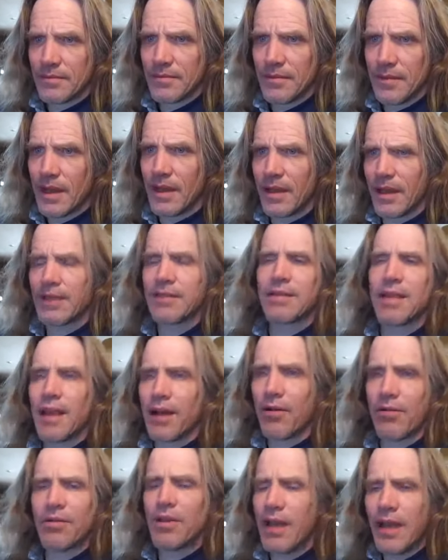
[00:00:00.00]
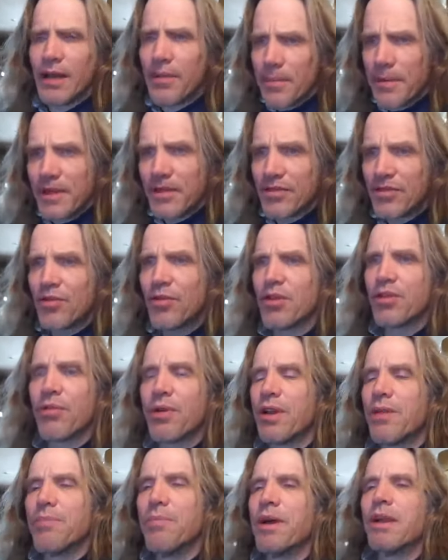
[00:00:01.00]
Yeah, that's how. Yeah, I mean, there's no other
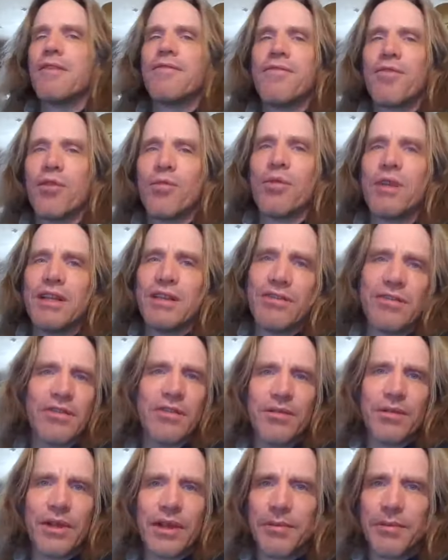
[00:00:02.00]
way to metaphor what he's doing.